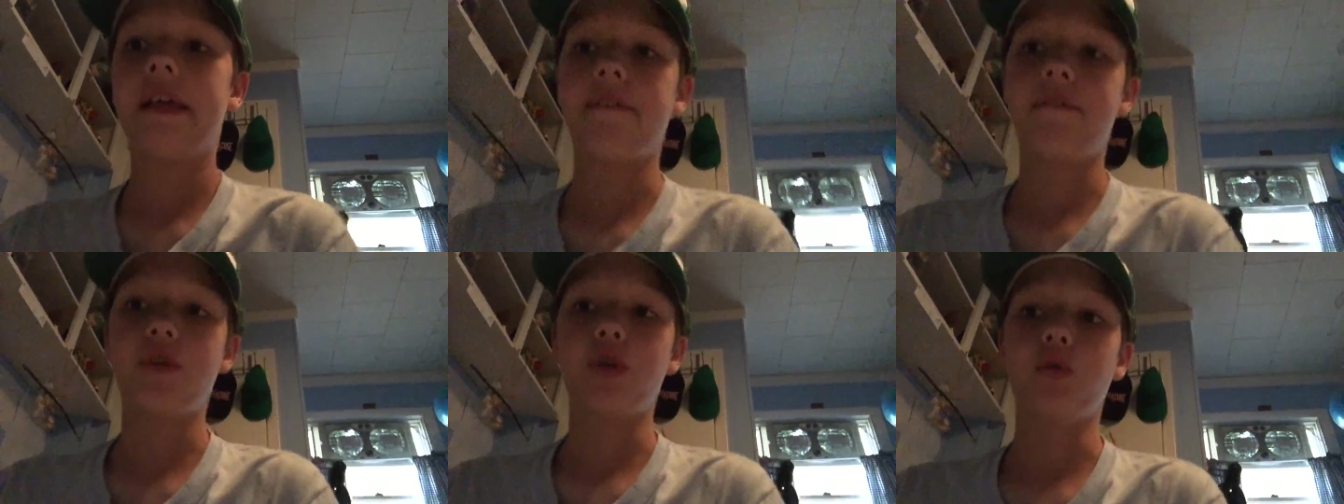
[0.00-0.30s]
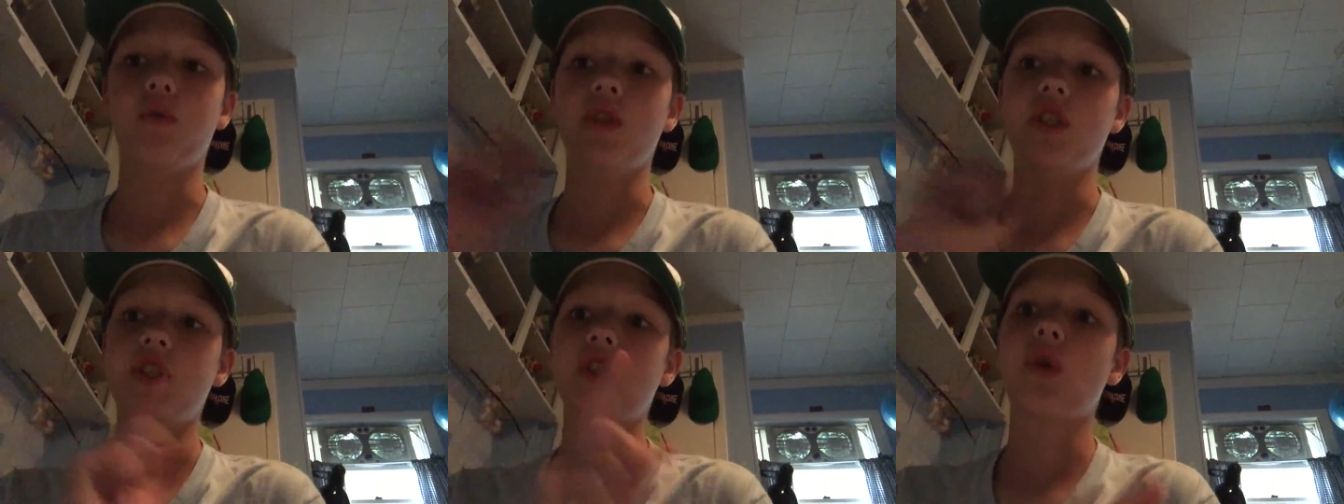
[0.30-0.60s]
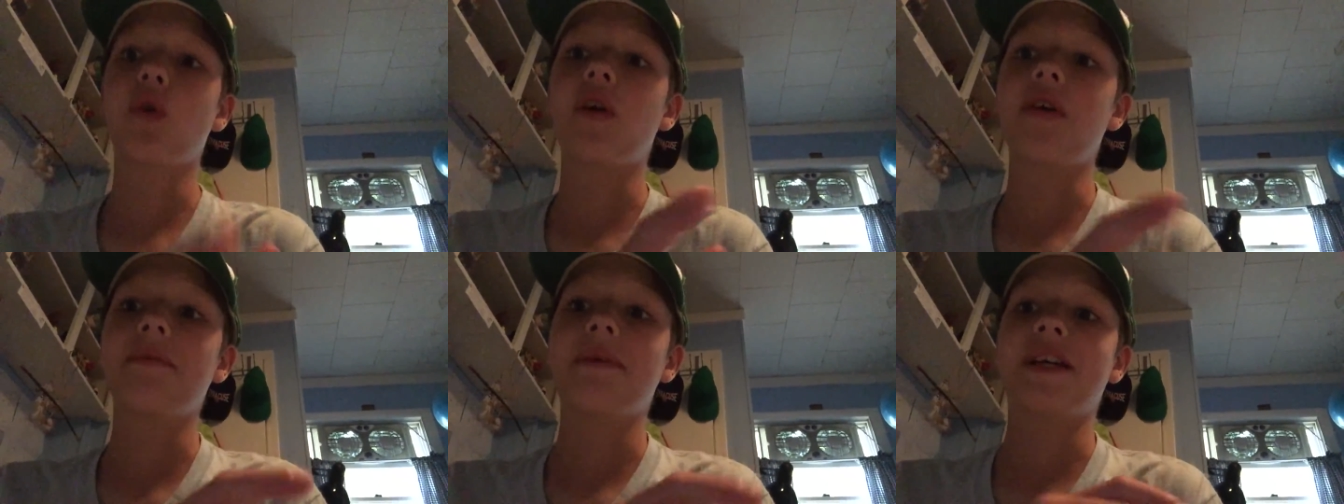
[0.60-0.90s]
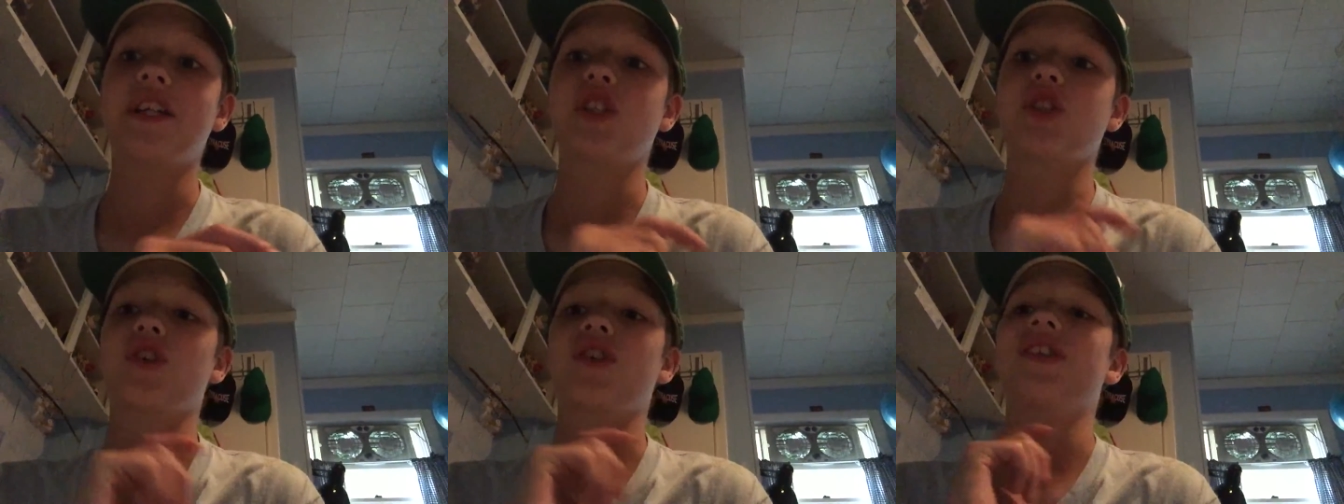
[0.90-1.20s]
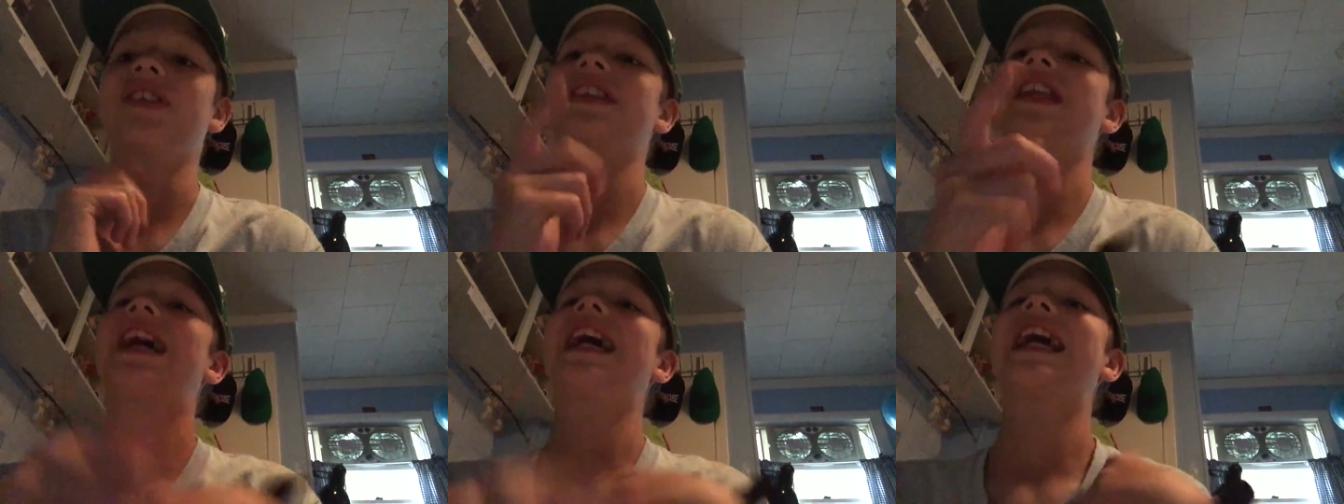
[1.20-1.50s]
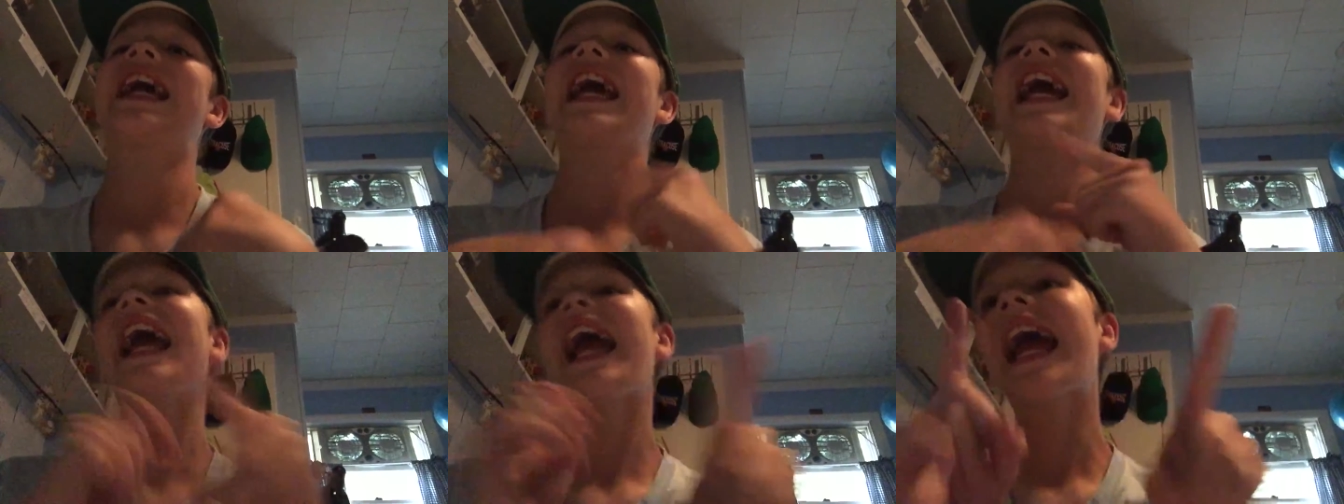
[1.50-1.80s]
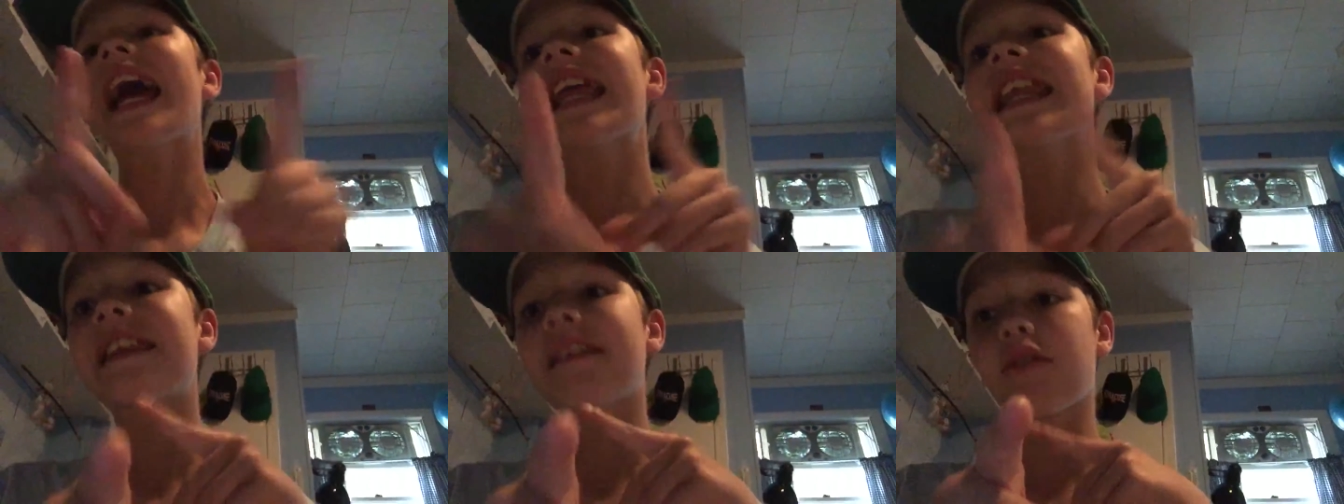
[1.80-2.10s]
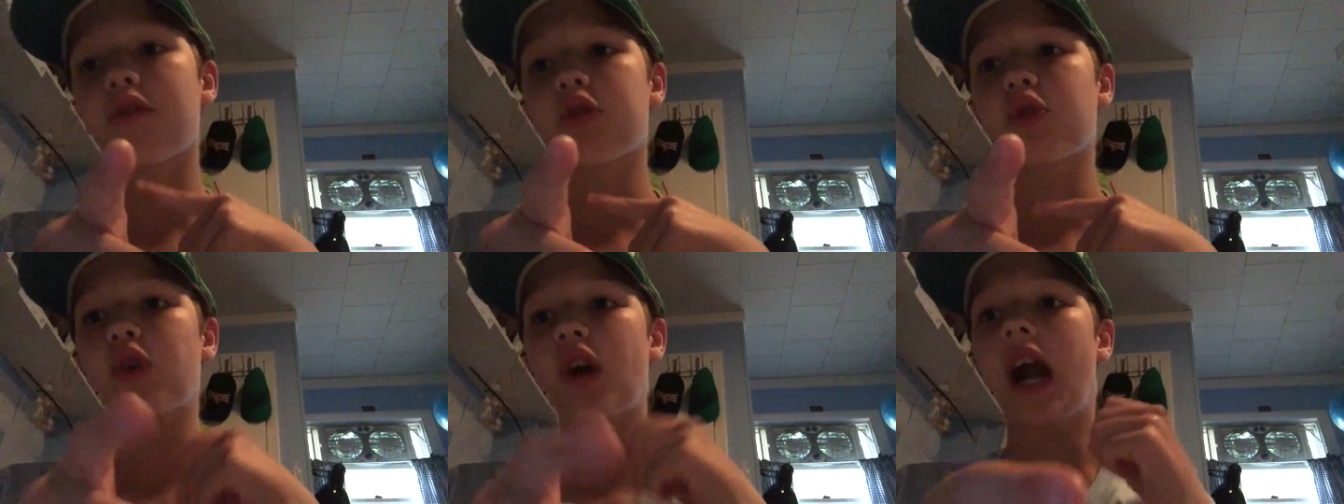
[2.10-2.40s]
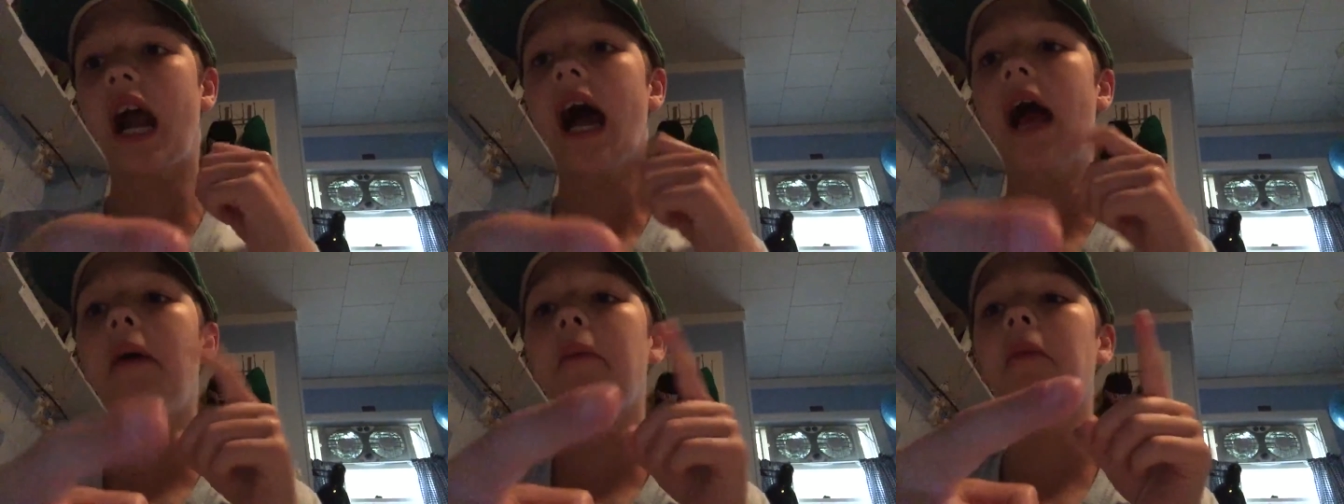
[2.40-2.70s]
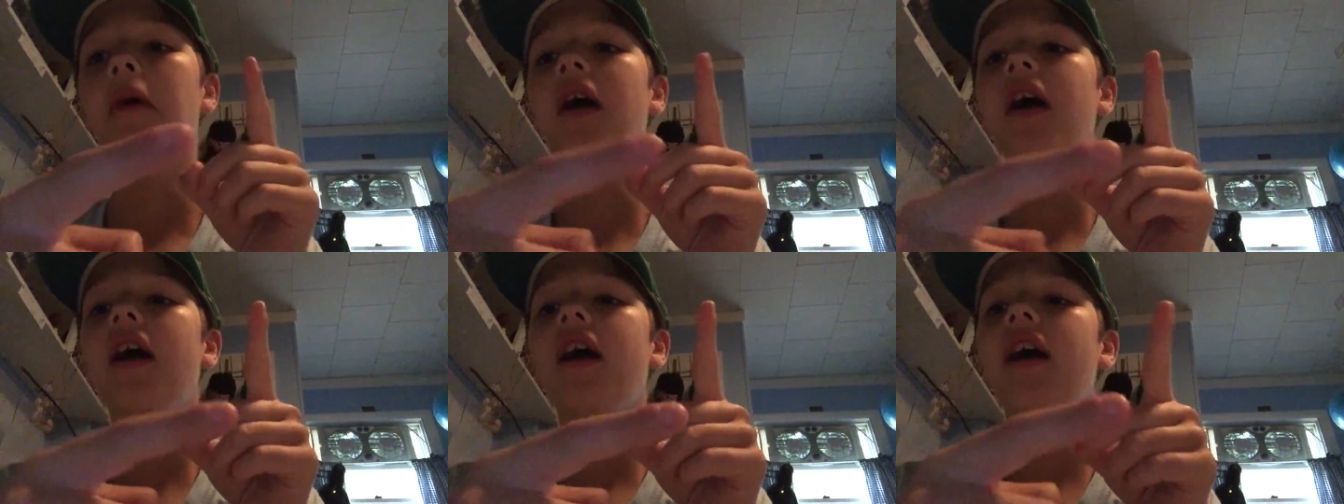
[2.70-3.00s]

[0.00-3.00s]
If you enjoyed, make sure to like and subscribe.